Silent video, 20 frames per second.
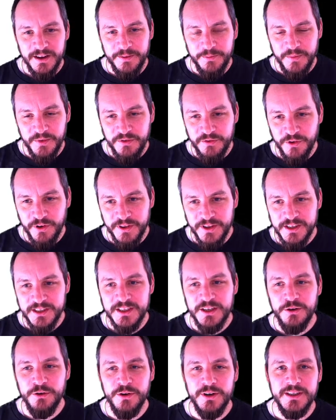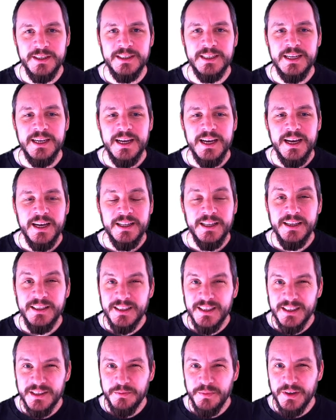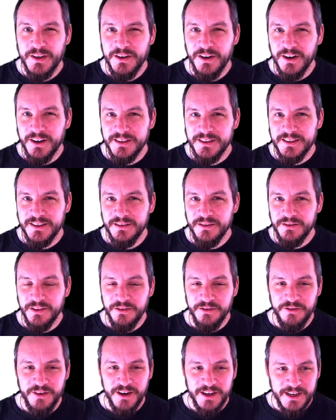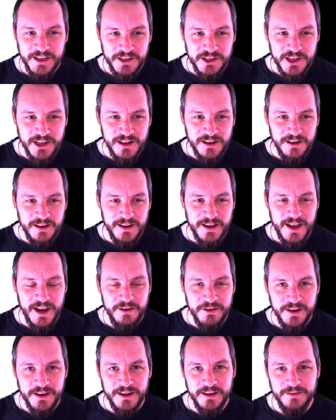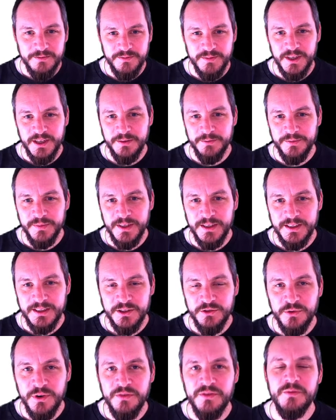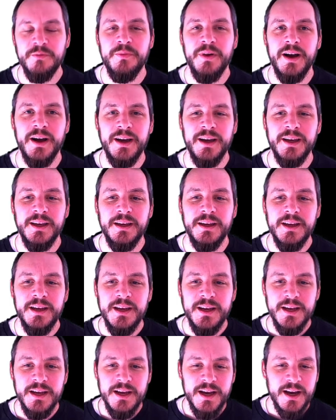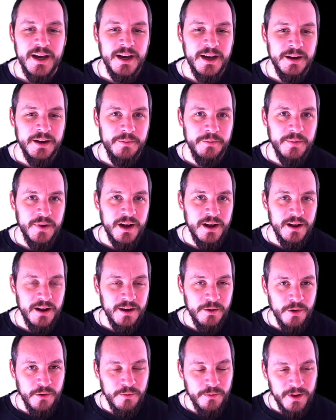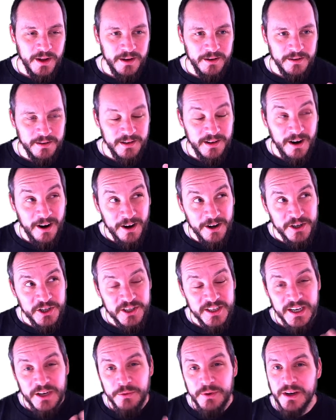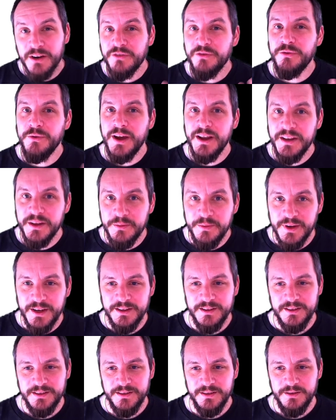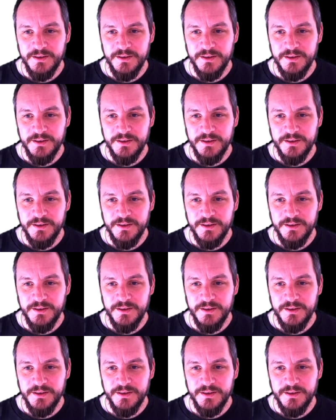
for this course. This is because the financial area is driven by a large degree of randomness.